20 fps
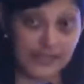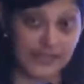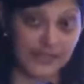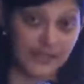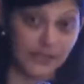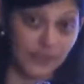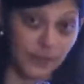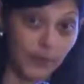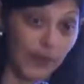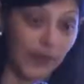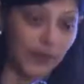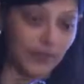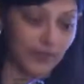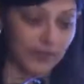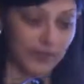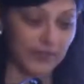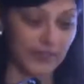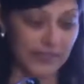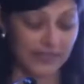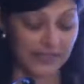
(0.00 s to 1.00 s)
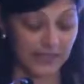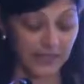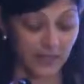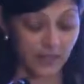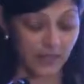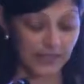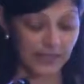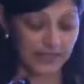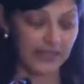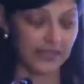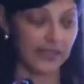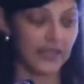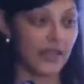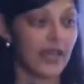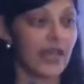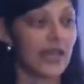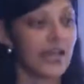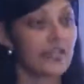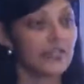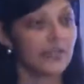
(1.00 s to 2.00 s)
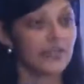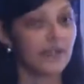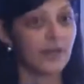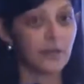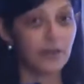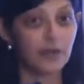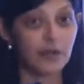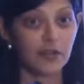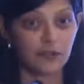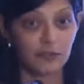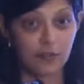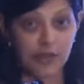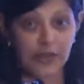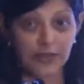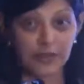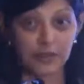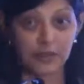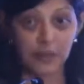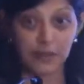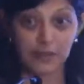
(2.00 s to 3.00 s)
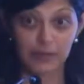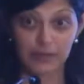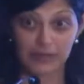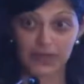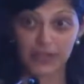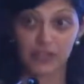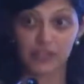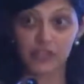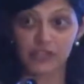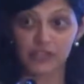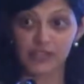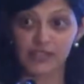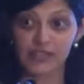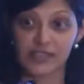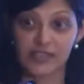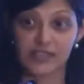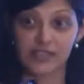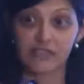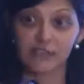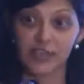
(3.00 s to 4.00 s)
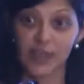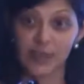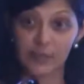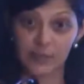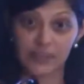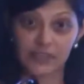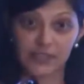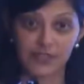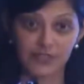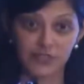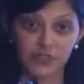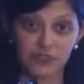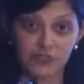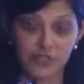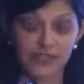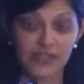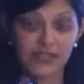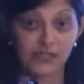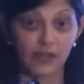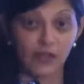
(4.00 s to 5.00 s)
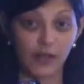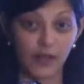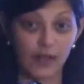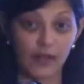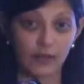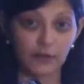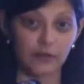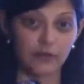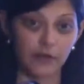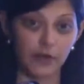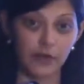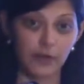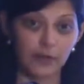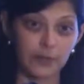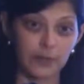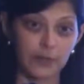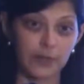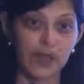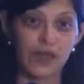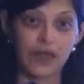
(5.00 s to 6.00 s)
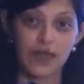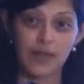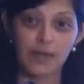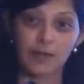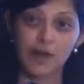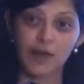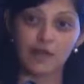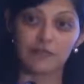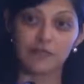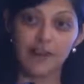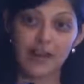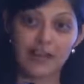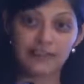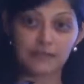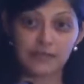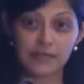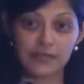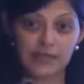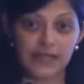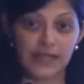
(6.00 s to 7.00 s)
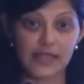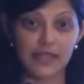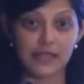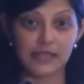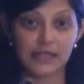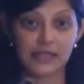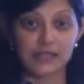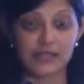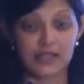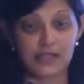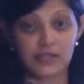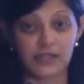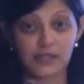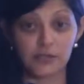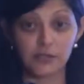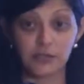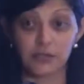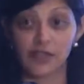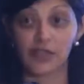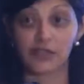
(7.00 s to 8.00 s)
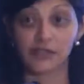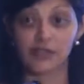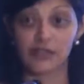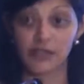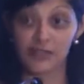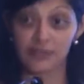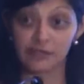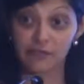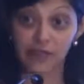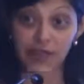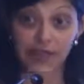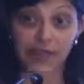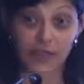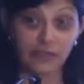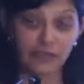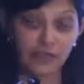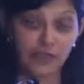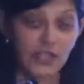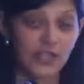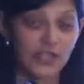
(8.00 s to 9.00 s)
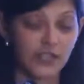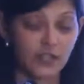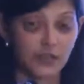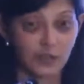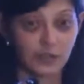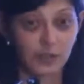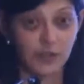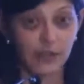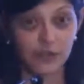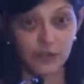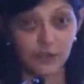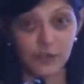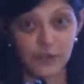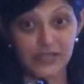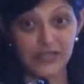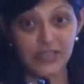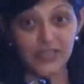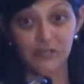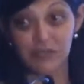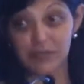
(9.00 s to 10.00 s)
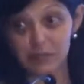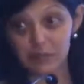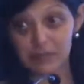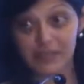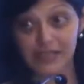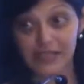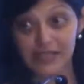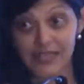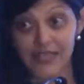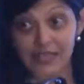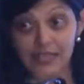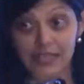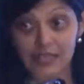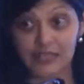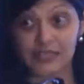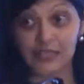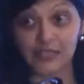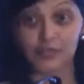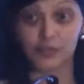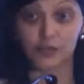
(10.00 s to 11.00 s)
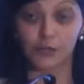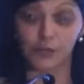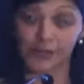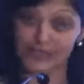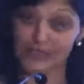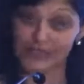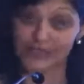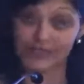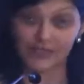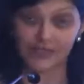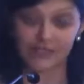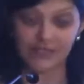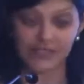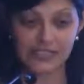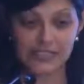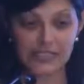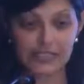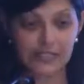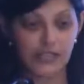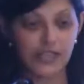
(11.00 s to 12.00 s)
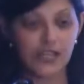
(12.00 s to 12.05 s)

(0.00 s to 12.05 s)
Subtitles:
as well, and that's increasing. The number of patent publications in the pharma industry has gone up from about 5% in 2005 to about 23% in 2017.